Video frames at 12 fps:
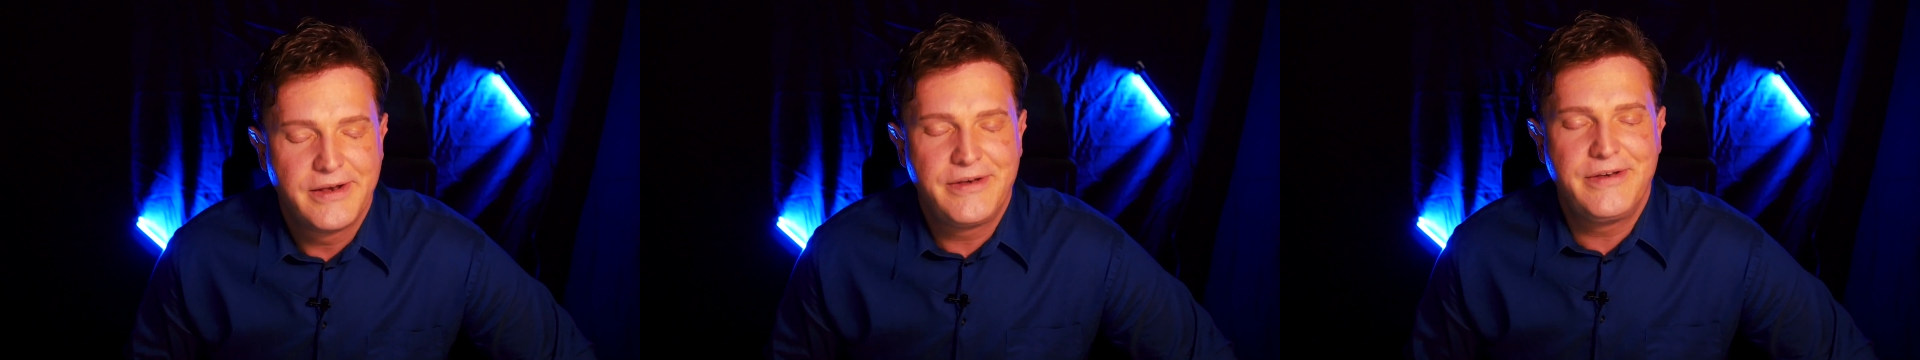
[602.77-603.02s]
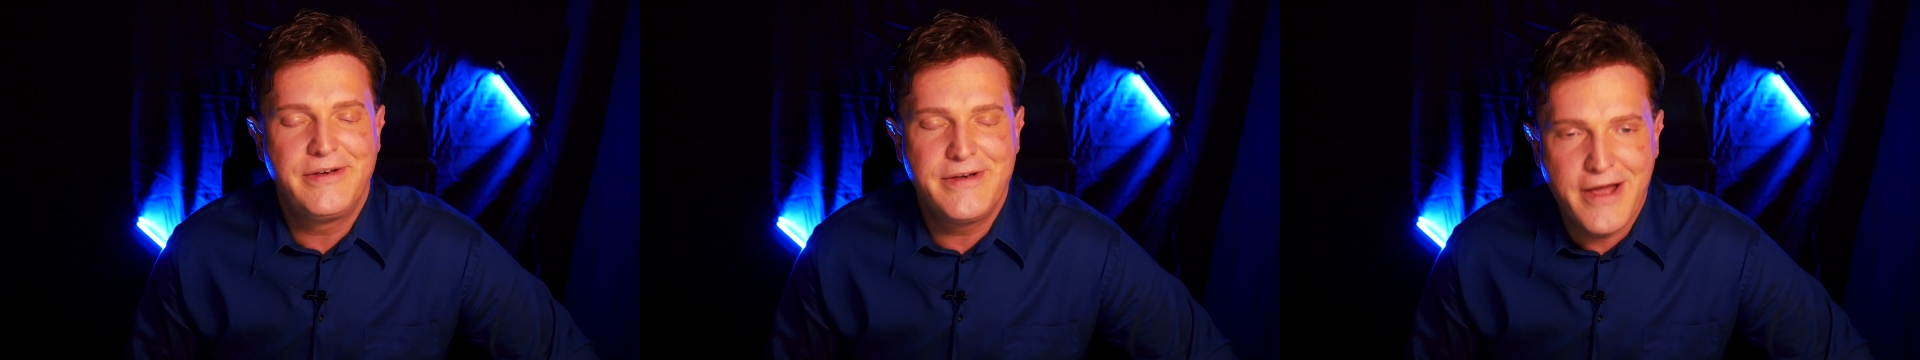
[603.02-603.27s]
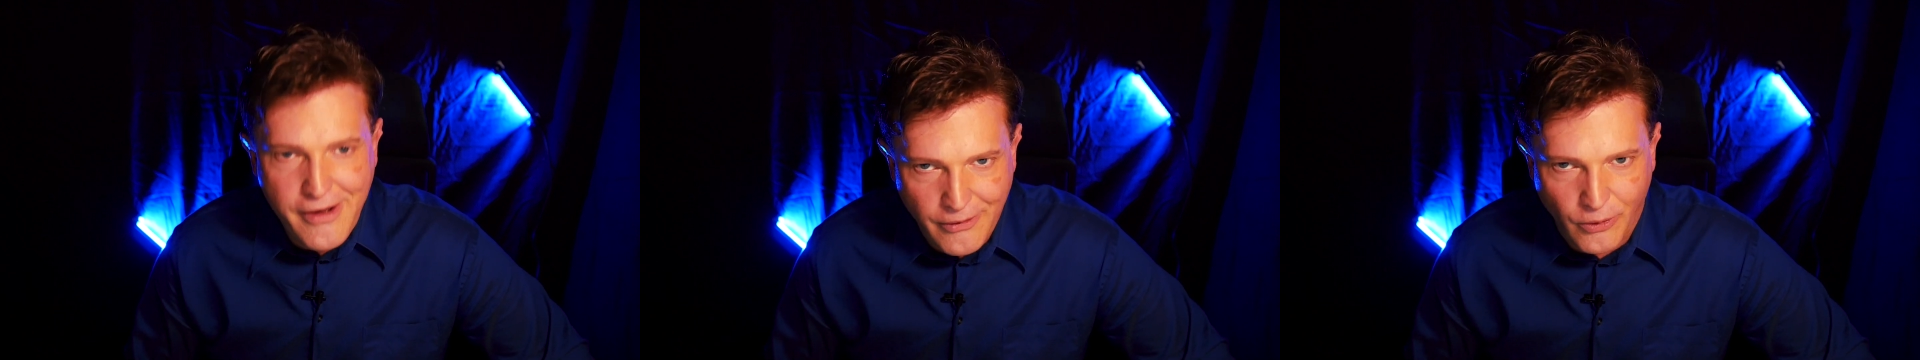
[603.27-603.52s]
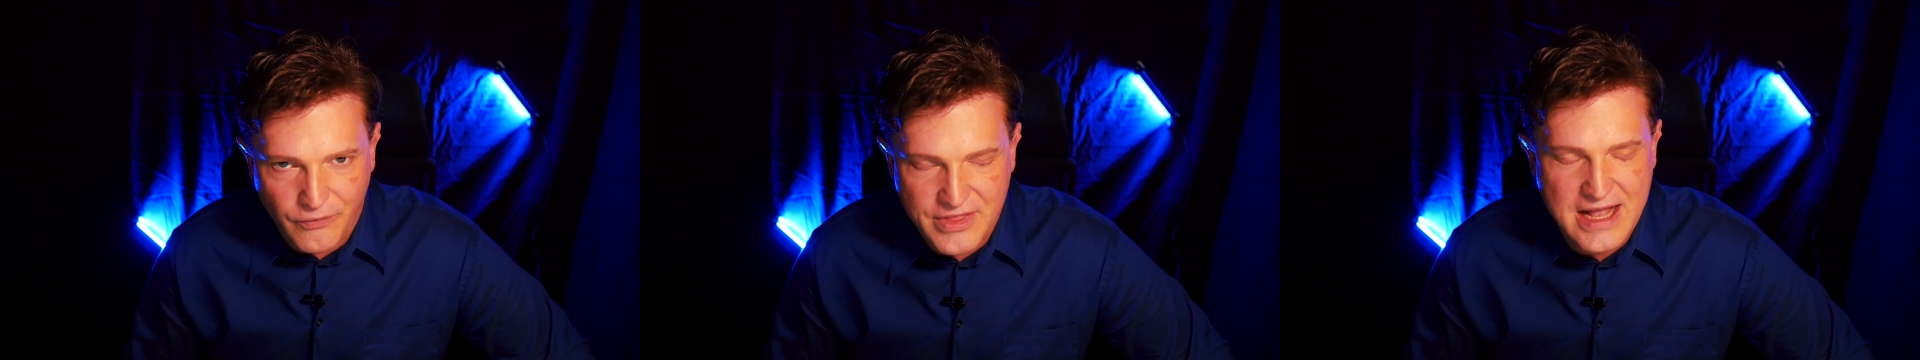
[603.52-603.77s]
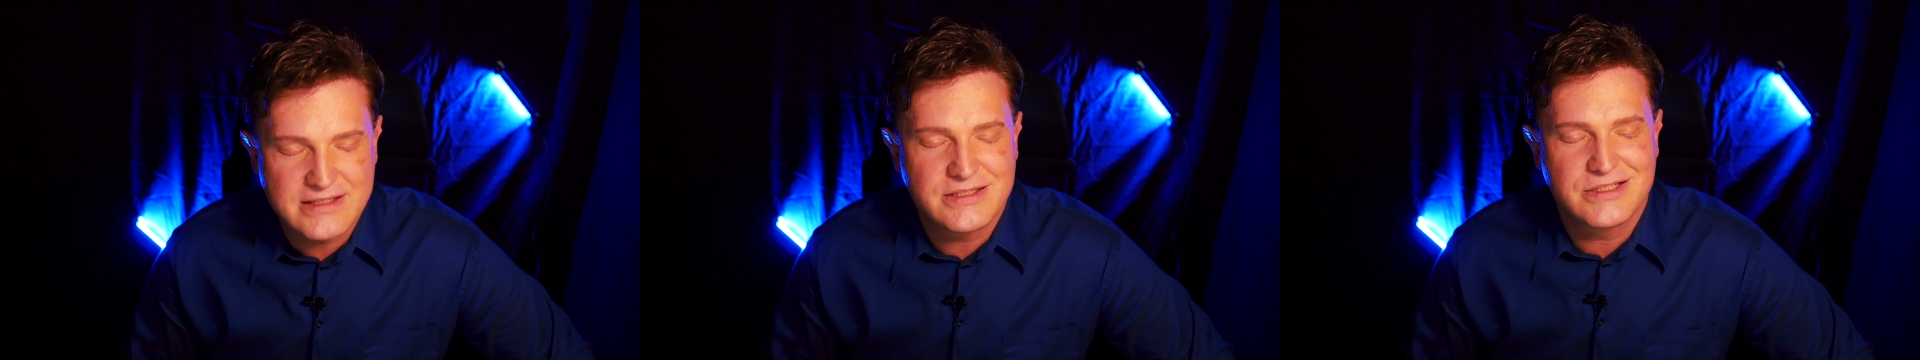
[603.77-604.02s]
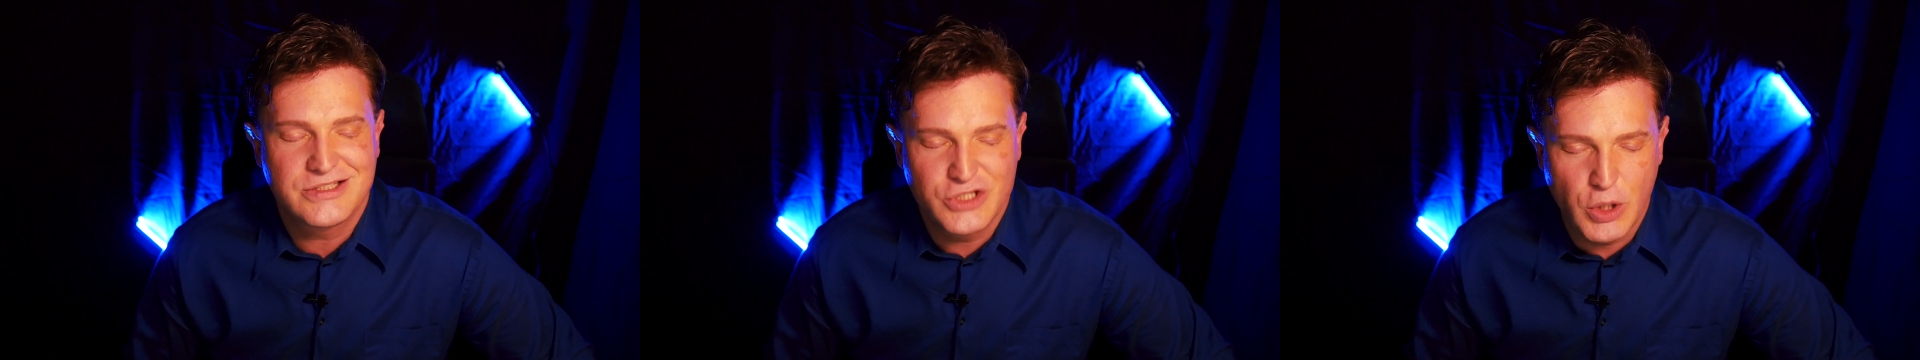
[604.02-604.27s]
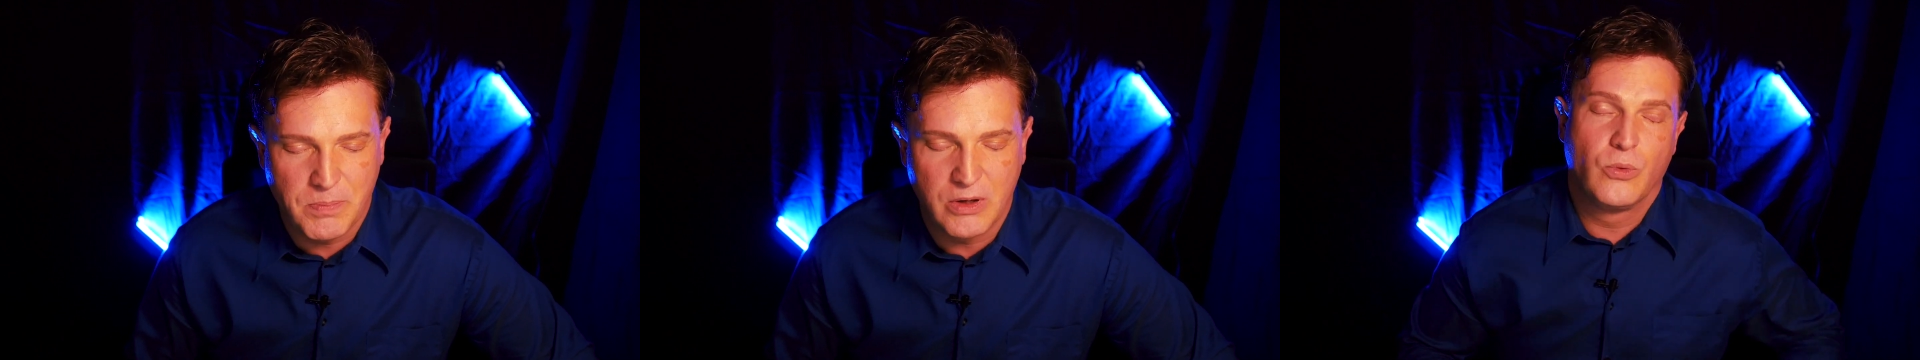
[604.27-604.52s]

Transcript: No, that's stupid.